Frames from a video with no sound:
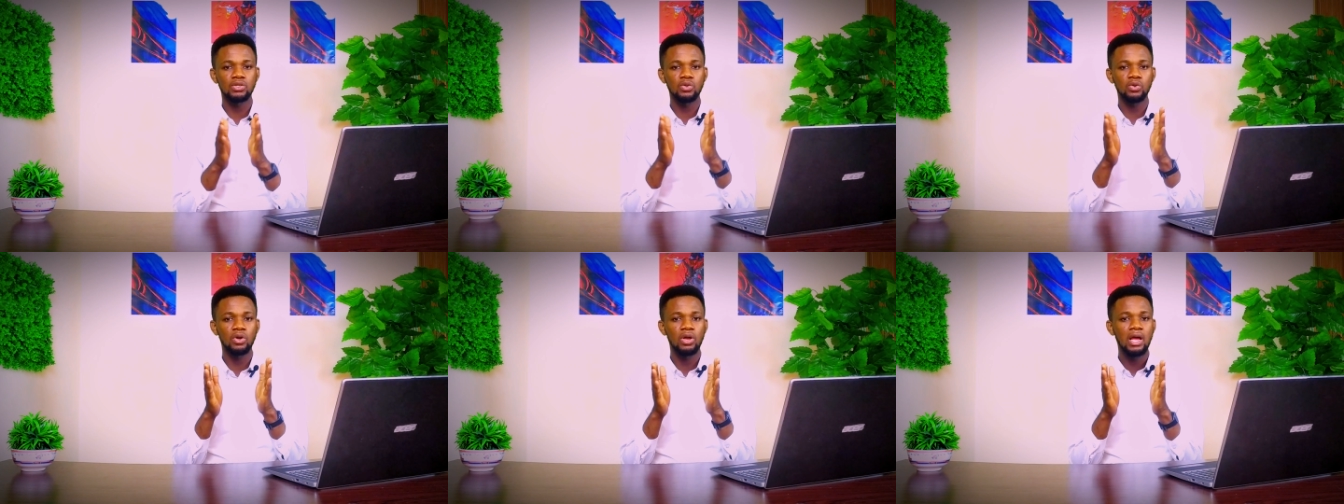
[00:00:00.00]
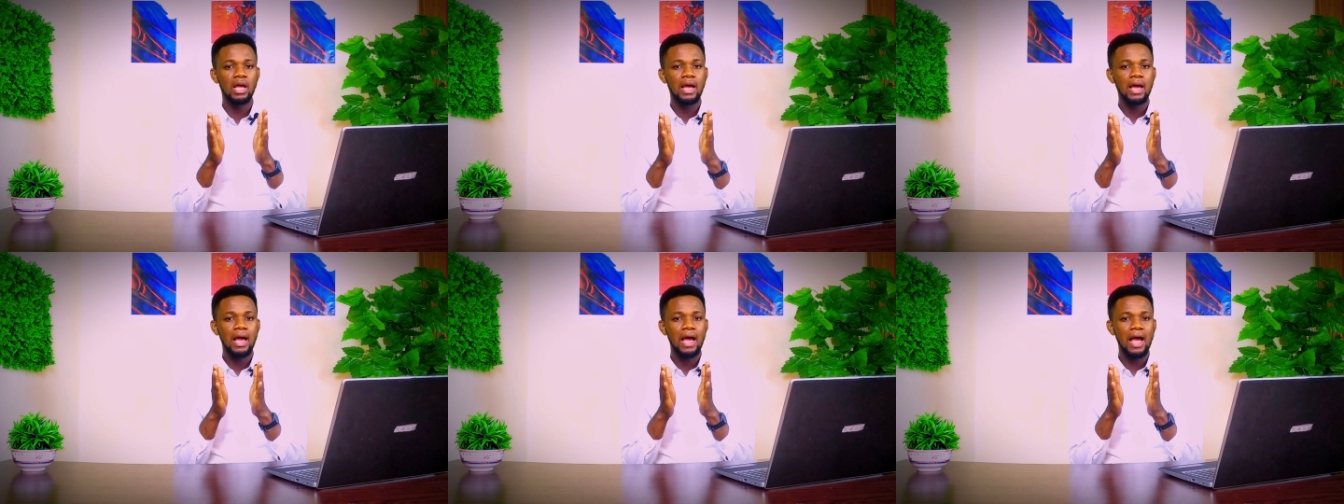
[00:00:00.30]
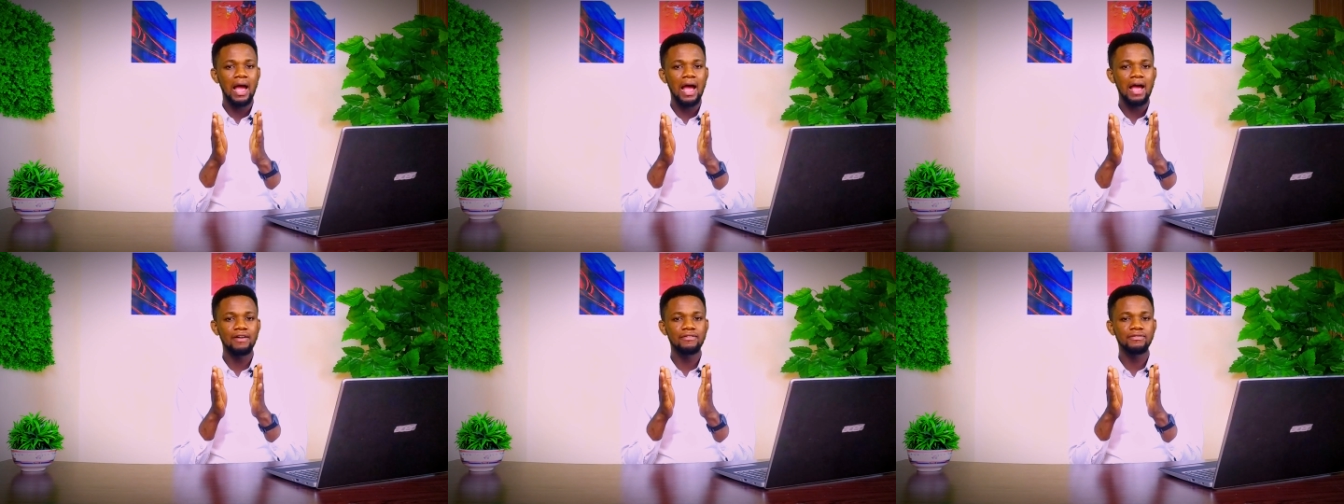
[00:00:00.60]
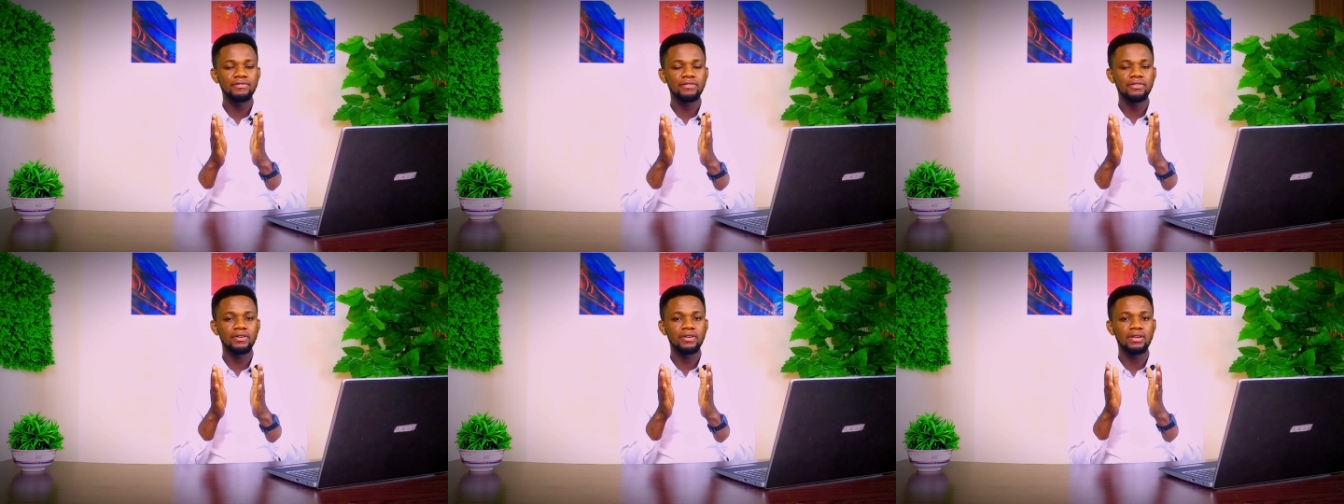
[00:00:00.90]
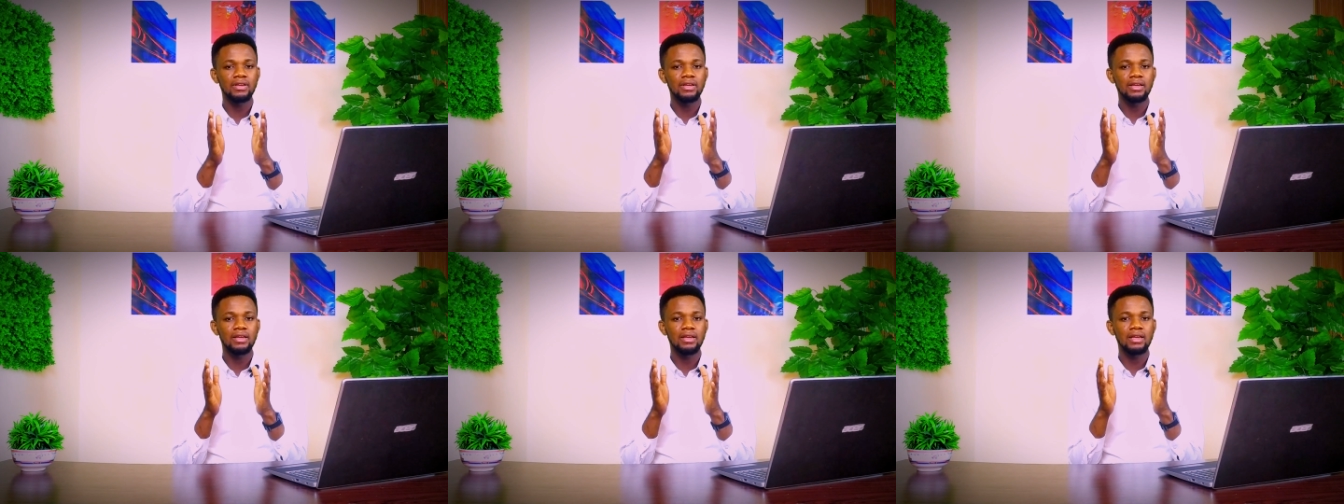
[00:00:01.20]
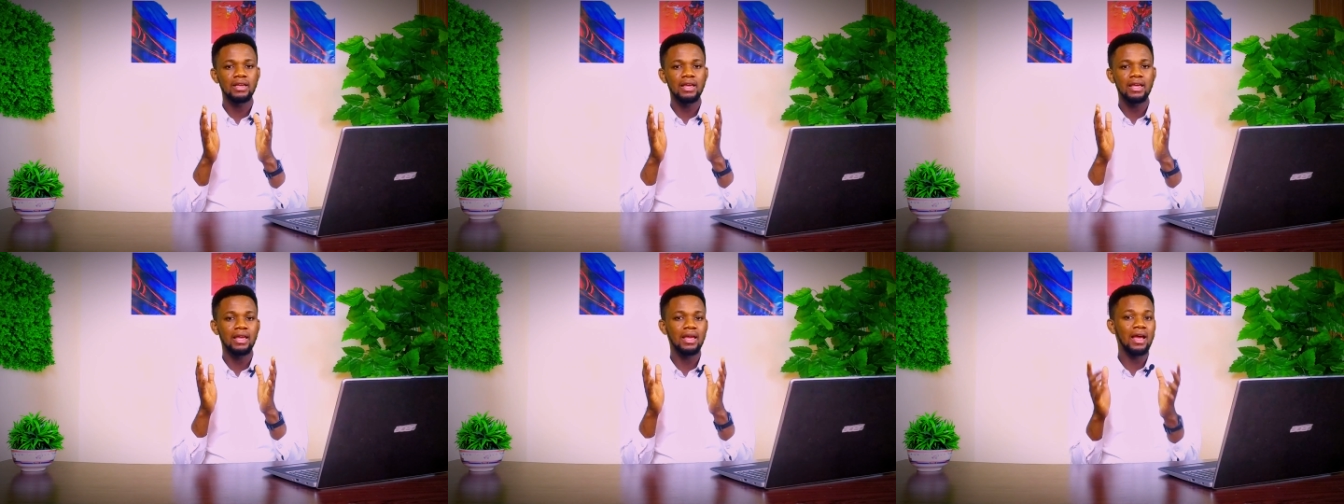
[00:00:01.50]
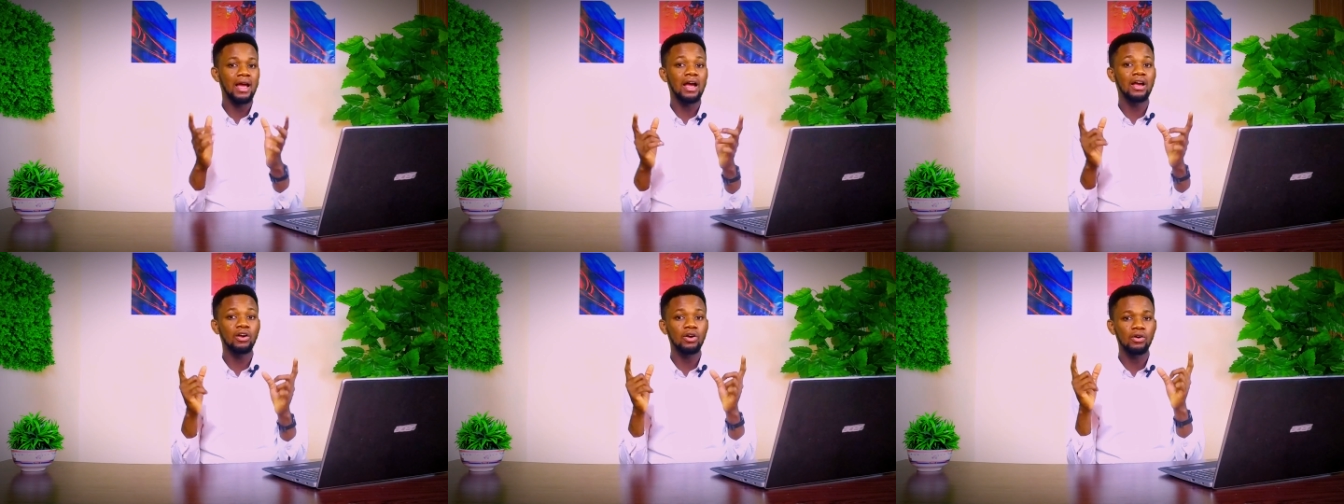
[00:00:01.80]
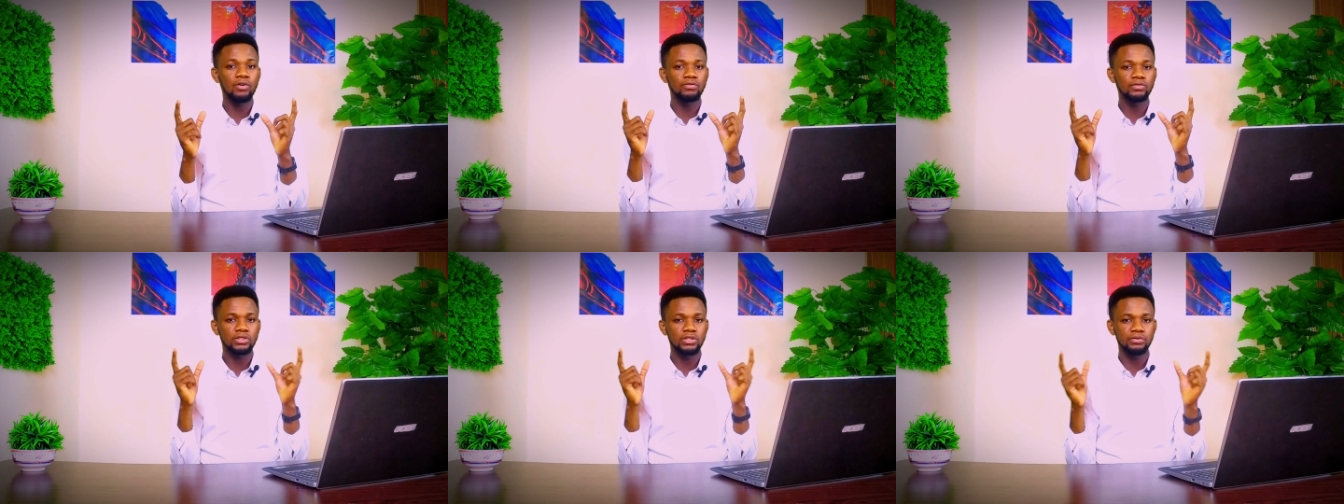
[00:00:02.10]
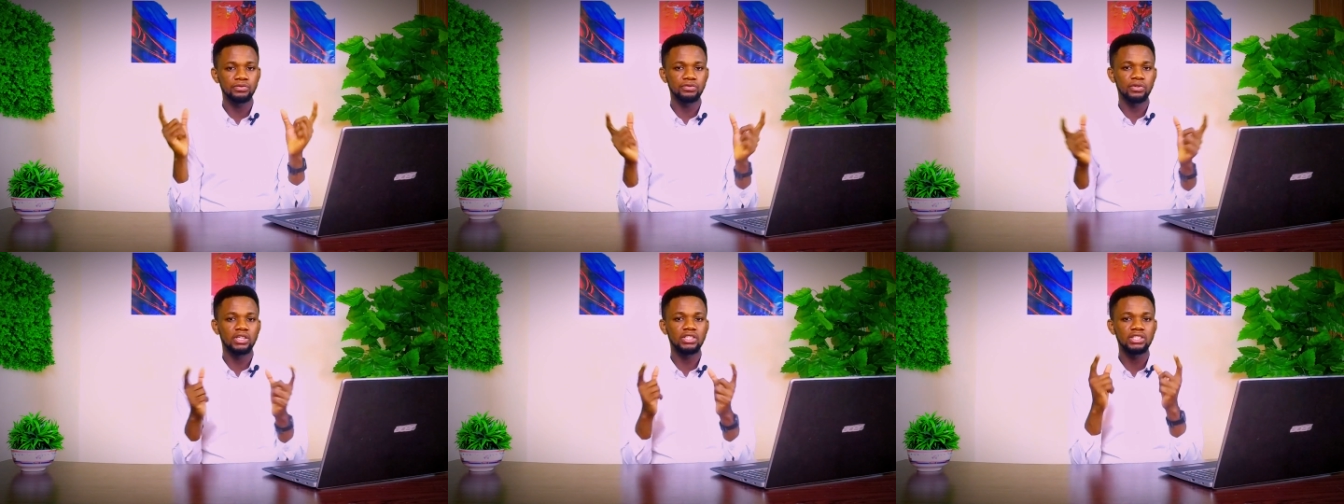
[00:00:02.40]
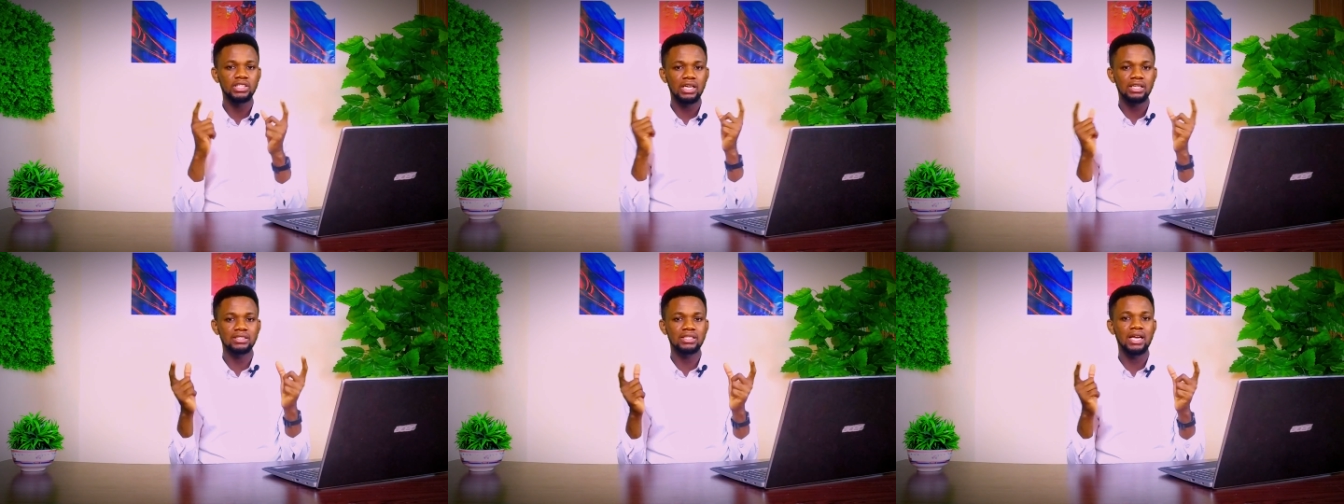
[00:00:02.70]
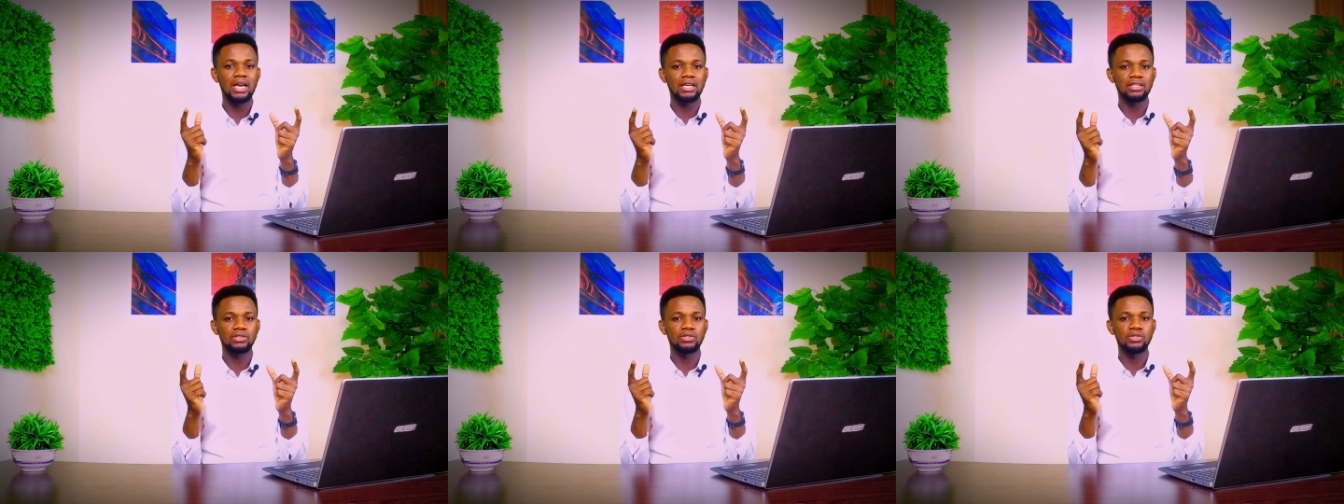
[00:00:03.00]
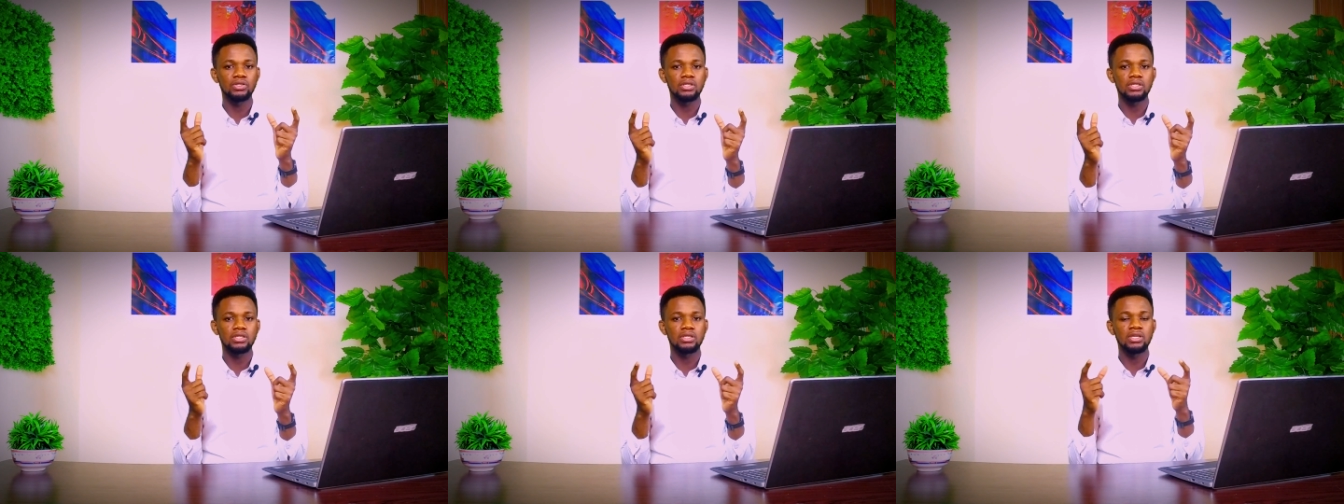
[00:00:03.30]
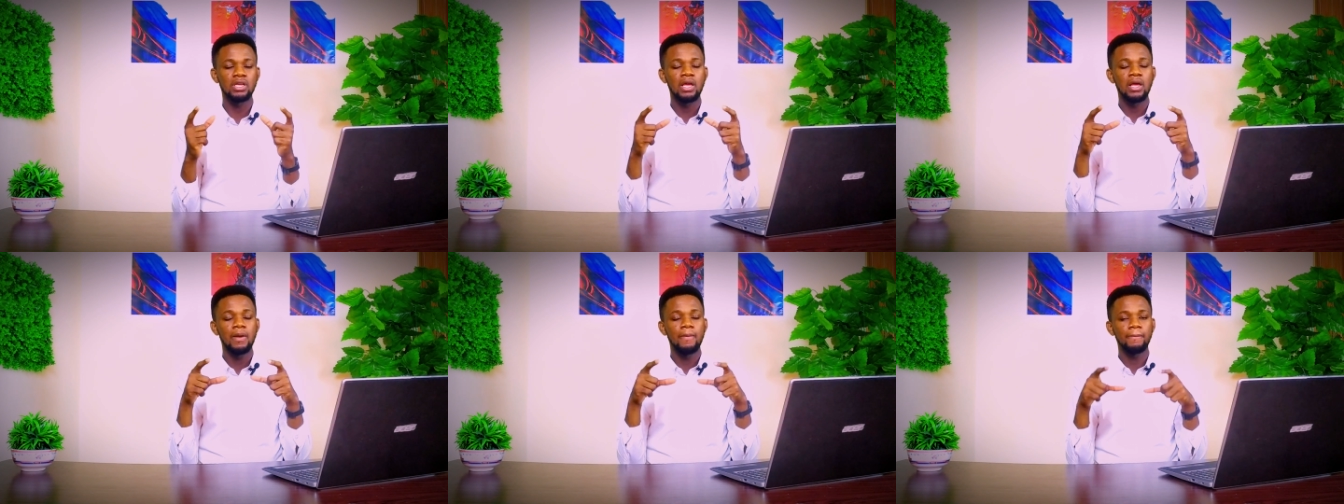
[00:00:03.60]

so have a hang of differential diagnosis,